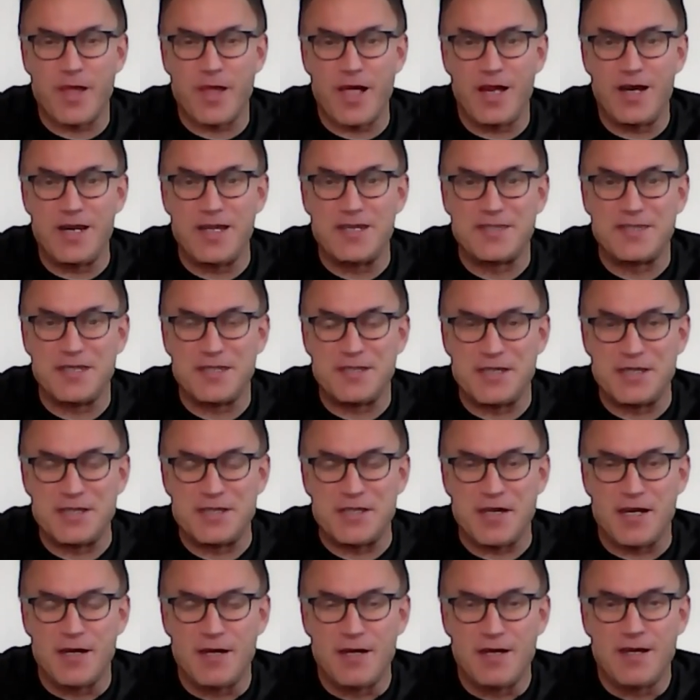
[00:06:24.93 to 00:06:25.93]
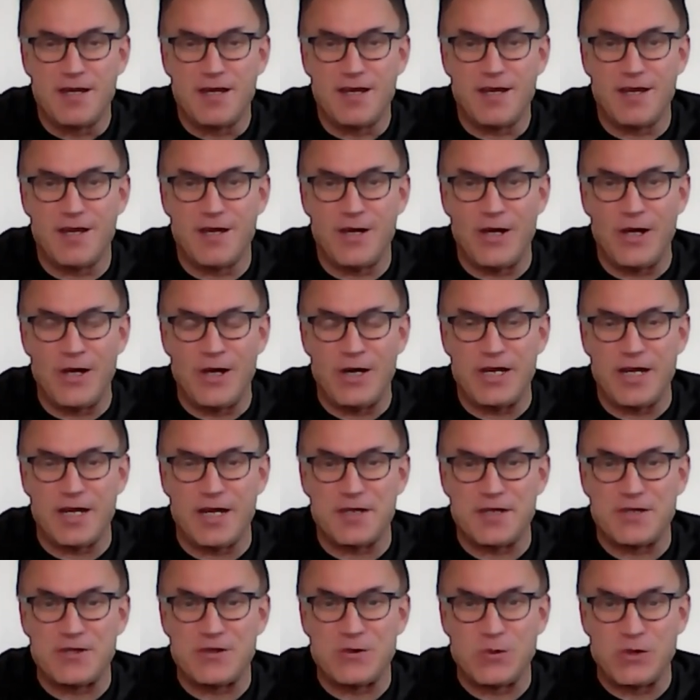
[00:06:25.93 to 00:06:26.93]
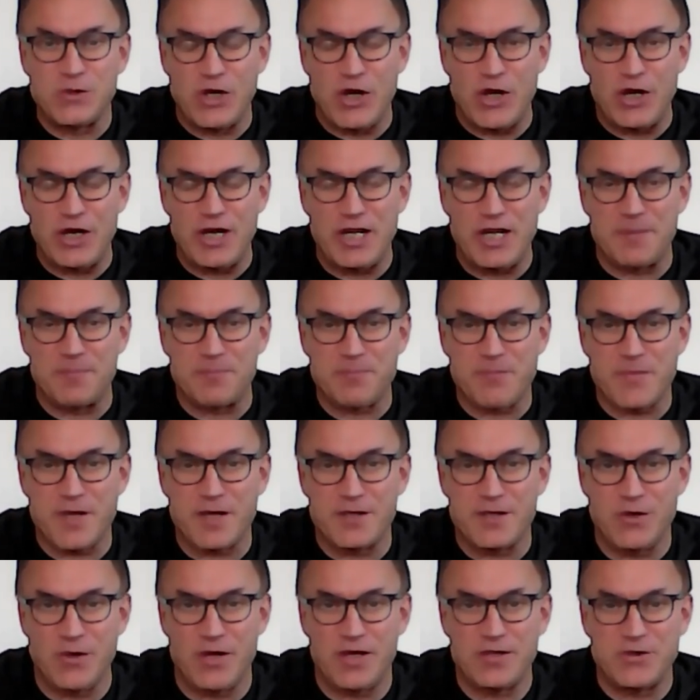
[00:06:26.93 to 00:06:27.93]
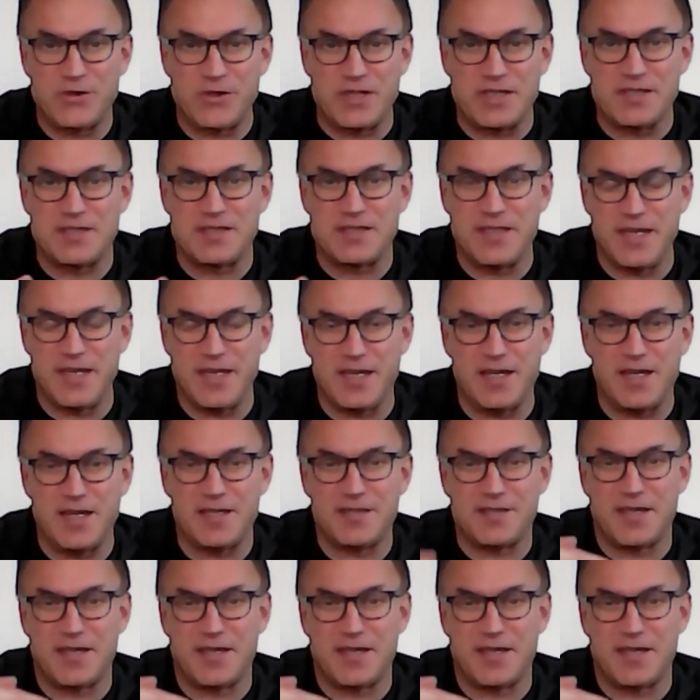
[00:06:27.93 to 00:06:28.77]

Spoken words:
elicited understood earlier. So as you can see,